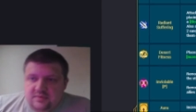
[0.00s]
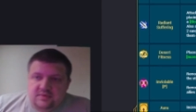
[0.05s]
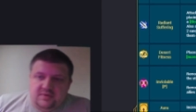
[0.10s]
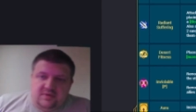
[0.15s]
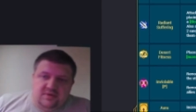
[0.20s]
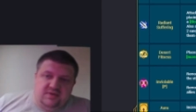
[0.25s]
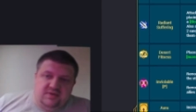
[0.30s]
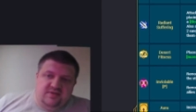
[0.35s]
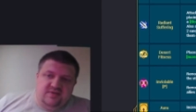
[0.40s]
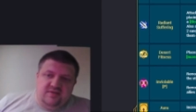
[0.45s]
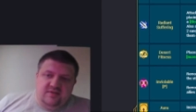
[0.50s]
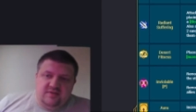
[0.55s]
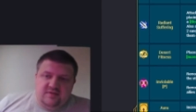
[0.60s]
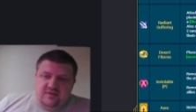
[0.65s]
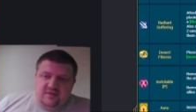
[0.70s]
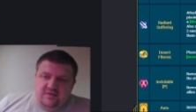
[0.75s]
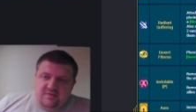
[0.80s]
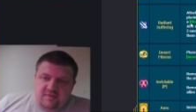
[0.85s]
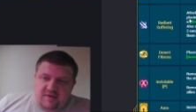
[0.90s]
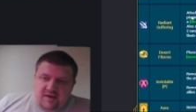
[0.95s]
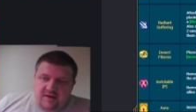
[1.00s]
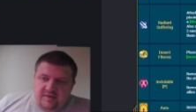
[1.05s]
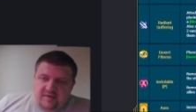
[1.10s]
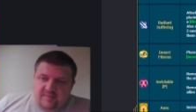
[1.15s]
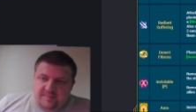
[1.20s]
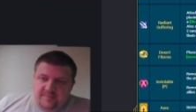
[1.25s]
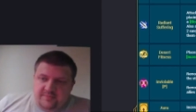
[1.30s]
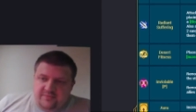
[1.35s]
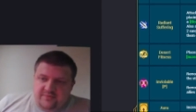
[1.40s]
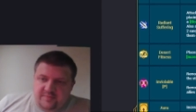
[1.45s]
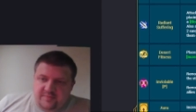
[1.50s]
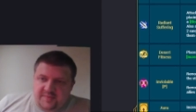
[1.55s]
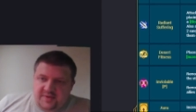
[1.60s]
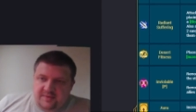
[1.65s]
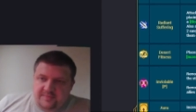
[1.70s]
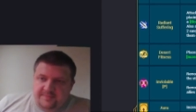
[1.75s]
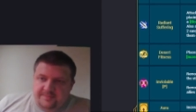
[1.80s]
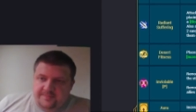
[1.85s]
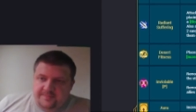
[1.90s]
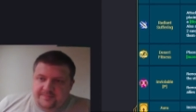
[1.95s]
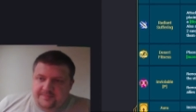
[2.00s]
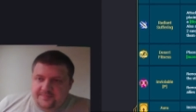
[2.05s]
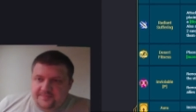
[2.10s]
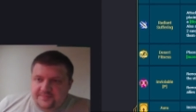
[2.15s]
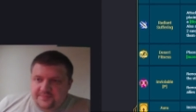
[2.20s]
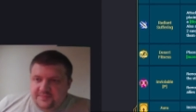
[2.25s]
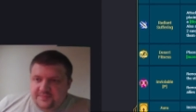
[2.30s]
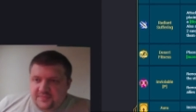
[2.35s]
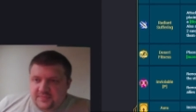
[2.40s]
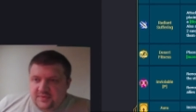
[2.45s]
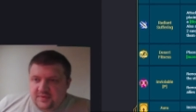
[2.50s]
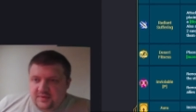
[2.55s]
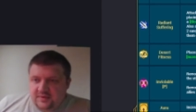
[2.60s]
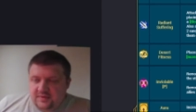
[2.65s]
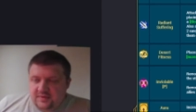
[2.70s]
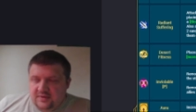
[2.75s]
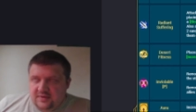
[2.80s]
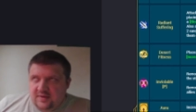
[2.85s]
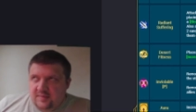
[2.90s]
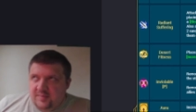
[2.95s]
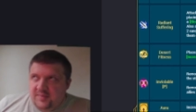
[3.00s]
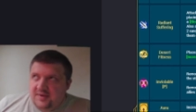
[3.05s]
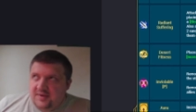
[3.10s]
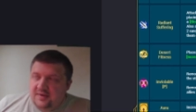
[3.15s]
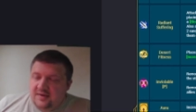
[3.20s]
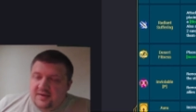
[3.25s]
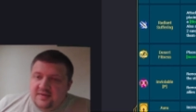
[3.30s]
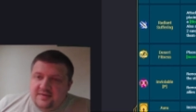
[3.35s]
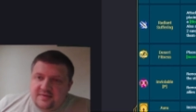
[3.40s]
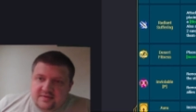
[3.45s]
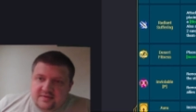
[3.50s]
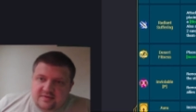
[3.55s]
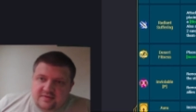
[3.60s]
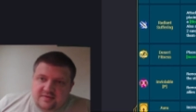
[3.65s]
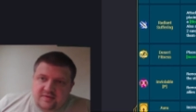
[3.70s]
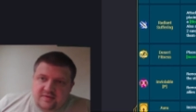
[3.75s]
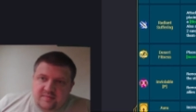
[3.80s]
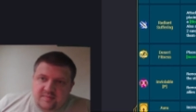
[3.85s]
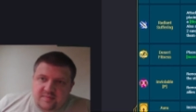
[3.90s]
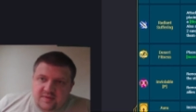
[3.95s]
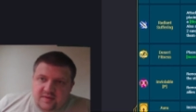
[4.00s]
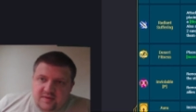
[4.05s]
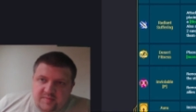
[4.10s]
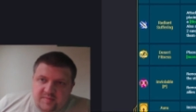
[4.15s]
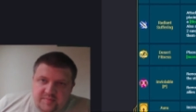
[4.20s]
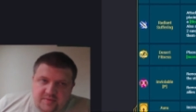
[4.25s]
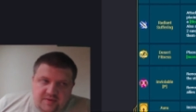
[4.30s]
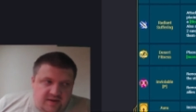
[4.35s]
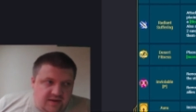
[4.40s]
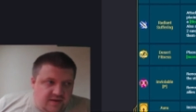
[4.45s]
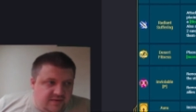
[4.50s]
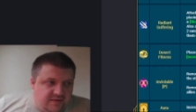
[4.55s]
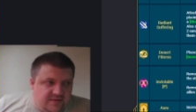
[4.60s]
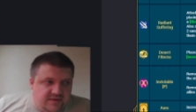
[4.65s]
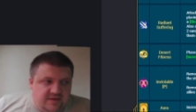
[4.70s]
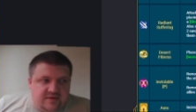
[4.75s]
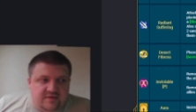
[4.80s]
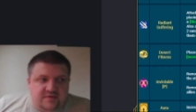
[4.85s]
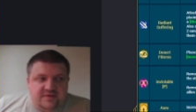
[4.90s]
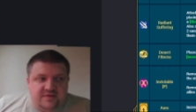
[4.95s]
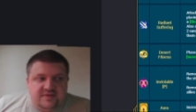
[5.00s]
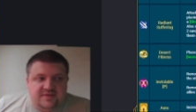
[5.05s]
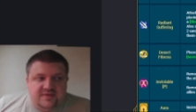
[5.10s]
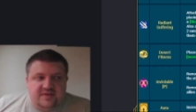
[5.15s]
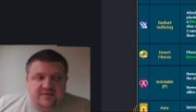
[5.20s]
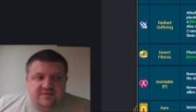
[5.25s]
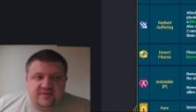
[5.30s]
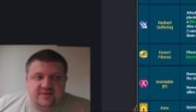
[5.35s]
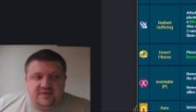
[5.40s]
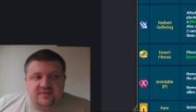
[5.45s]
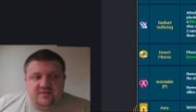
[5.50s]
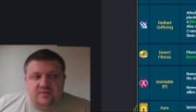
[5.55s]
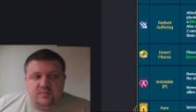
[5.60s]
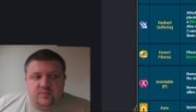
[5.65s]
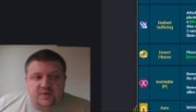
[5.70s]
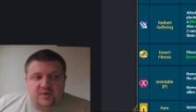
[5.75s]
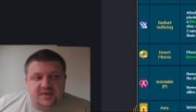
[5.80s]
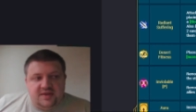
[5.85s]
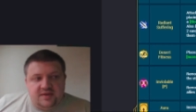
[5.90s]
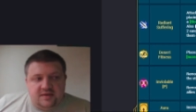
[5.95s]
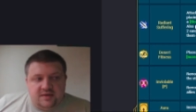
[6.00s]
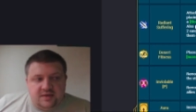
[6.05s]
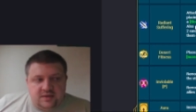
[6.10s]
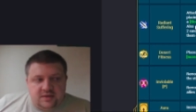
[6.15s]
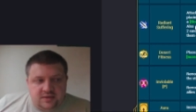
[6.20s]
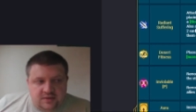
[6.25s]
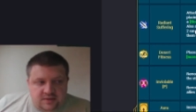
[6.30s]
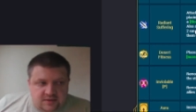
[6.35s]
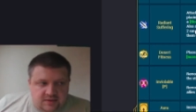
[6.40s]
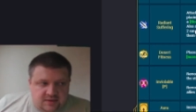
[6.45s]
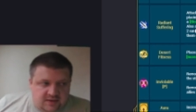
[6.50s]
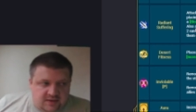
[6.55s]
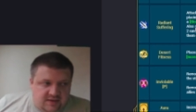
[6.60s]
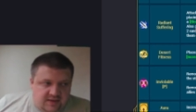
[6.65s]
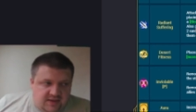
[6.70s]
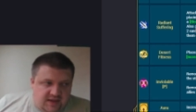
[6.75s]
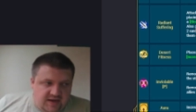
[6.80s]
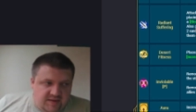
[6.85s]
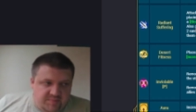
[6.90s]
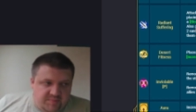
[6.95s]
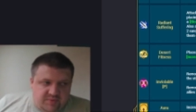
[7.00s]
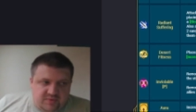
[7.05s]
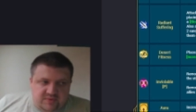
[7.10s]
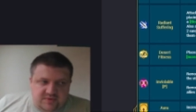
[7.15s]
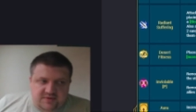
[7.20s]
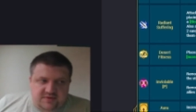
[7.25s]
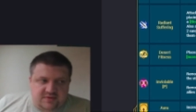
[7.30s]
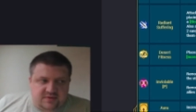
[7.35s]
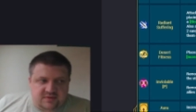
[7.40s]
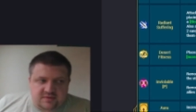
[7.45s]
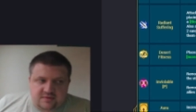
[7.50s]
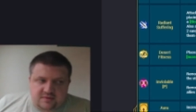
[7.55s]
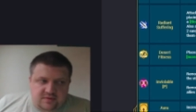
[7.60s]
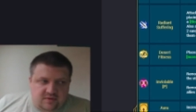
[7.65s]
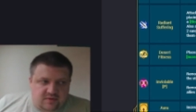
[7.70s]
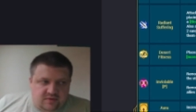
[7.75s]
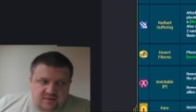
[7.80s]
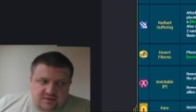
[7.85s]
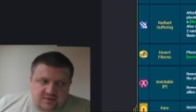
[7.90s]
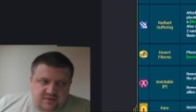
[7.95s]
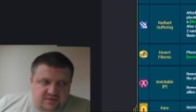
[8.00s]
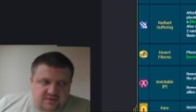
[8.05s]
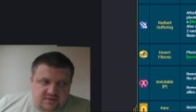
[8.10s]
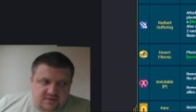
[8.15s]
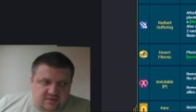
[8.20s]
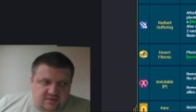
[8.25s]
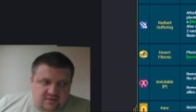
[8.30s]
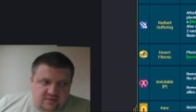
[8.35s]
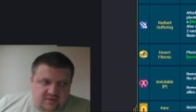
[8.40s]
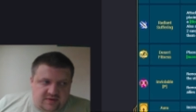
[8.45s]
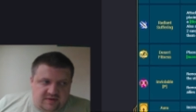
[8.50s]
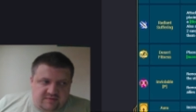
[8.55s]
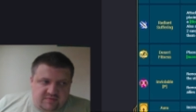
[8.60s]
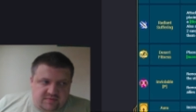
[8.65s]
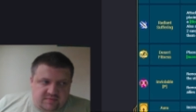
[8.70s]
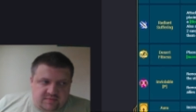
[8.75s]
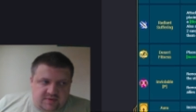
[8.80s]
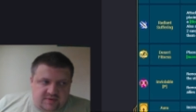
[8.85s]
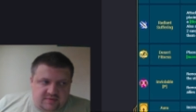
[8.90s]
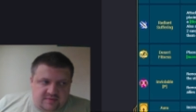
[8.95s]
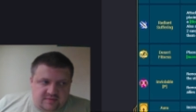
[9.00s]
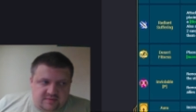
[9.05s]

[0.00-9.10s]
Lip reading: This is too random for me. I mean, let's assume that you put out decreased defense and weaken a poison on everyone.